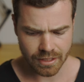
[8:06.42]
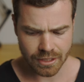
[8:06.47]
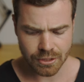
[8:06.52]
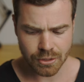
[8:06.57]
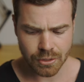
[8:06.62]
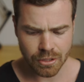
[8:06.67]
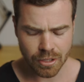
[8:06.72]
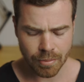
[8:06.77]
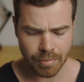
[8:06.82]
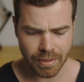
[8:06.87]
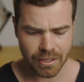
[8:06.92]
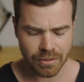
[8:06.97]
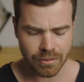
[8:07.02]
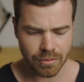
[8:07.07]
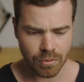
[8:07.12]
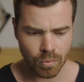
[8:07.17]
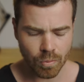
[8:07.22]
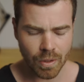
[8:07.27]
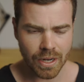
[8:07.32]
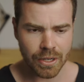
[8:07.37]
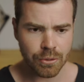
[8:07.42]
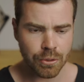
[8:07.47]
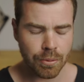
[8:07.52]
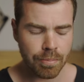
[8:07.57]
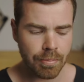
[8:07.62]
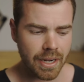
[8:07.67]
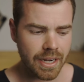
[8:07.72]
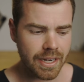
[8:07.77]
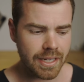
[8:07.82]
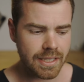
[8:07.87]
Let's talk about why you
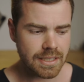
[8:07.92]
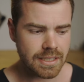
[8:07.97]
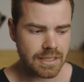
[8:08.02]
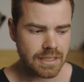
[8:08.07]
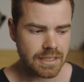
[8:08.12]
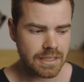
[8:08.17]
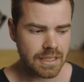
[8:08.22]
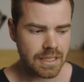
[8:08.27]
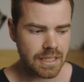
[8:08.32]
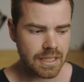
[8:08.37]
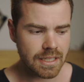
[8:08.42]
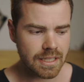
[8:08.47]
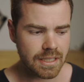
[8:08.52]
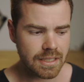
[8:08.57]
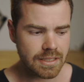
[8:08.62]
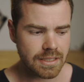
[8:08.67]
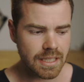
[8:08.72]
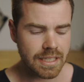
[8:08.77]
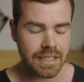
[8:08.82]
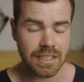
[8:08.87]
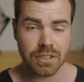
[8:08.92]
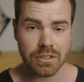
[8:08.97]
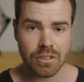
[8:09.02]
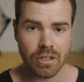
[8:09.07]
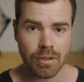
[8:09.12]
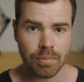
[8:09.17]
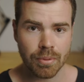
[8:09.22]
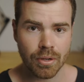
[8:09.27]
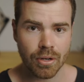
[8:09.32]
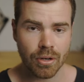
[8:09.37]
would buy uh, a
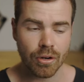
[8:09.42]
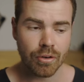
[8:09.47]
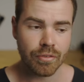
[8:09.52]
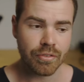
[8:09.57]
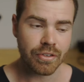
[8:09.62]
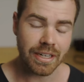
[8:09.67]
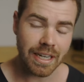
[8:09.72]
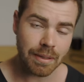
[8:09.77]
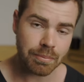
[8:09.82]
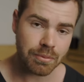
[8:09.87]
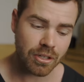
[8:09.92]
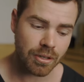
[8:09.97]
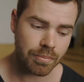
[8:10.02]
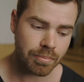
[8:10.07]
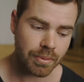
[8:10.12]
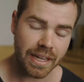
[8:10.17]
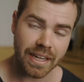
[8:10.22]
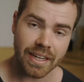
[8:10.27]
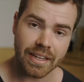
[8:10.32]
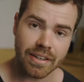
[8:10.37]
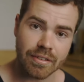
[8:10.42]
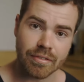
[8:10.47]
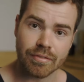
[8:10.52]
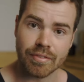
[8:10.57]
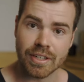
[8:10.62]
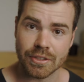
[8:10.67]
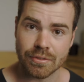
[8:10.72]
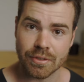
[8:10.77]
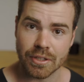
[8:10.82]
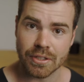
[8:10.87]
desktop over a laptop and
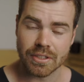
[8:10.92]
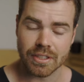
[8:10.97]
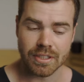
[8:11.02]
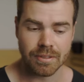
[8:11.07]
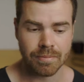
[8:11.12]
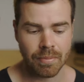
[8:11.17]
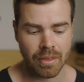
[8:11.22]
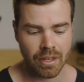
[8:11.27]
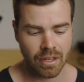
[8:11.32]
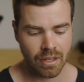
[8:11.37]
vice versa.